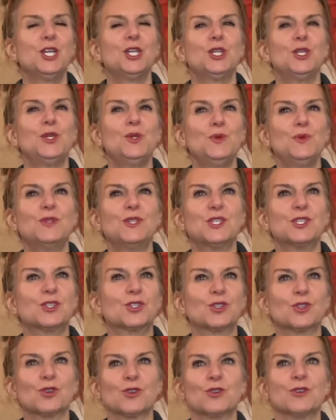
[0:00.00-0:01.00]
You
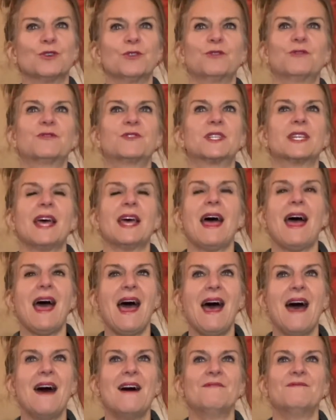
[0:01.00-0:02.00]
deserve to
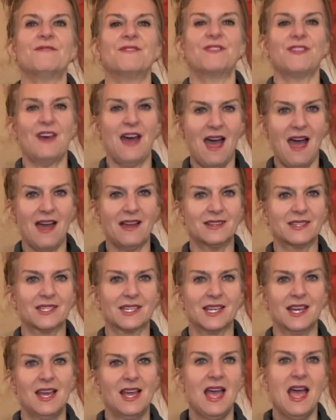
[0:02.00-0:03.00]
have that,
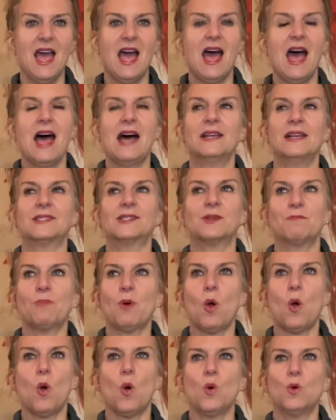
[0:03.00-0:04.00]
as
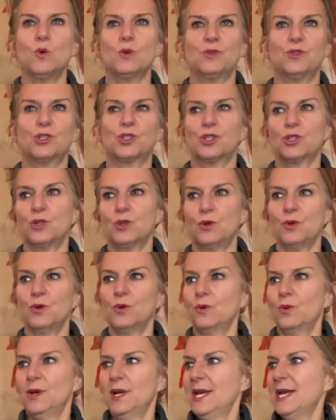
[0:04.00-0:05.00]
opposed
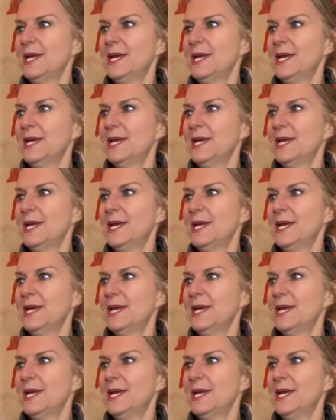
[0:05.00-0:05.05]
to